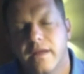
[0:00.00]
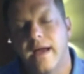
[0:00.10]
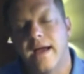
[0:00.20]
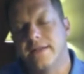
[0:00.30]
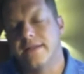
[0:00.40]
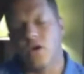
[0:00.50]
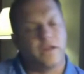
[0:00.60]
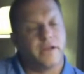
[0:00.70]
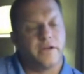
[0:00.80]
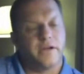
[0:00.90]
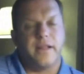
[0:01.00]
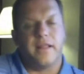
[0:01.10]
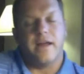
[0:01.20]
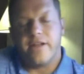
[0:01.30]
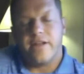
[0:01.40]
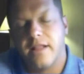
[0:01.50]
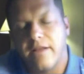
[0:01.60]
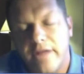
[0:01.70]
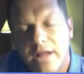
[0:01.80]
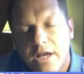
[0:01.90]
Yeah, I totally agree. I love it. I
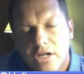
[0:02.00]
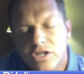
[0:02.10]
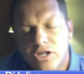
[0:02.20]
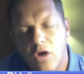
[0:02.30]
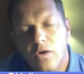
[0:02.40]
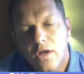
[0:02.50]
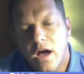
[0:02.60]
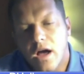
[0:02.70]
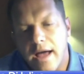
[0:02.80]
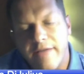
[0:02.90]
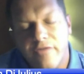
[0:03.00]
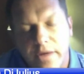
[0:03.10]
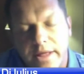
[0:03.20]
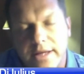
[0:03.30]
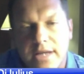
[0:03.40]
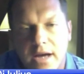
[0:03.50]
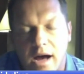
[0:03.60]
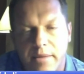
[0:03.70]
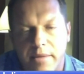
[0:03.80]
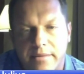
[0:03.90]
love it. So everyone that's
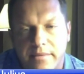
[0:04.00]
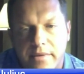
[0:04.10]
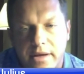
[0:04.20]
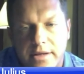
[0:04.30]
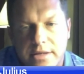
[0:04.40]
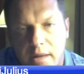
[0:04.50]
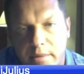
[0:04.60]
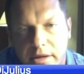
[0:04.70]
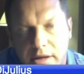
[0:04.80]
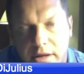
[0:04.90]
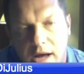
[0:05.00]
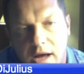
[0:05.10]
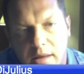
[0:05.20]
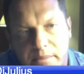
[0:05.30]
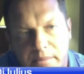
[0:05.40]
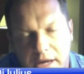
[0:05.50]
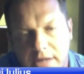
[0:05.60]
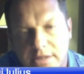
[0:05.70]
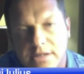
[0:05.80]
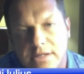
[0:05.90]
coming is coming
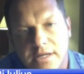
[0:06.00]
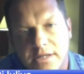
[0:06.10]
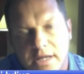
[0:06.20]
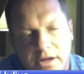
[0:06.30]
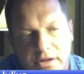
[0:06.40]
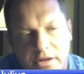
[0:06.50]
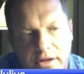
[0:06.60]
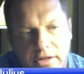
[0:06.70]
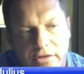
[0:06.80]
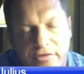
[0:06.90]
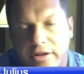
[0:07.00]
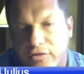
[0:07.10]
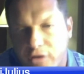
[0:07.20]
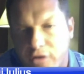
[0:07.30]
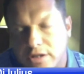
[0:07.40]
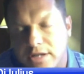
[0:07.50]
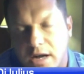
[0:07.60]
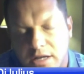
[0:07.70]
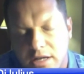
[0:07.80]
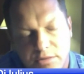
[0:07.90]
because it's focused on
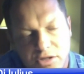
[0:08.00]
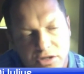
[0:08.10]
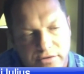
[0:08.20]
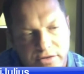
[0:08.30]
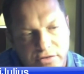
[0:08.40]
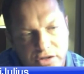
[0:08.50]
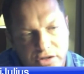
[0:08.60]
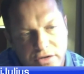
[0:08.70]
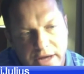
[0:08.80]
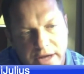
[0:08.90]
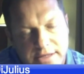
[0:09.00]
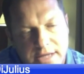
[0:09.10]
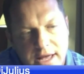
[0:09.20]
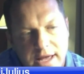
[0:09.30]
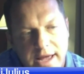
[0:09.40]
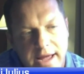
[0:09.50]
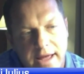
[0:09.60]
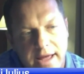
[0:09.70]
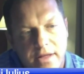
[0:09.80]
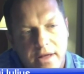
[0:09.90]
customer service for 2 days,
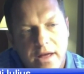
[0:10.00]
and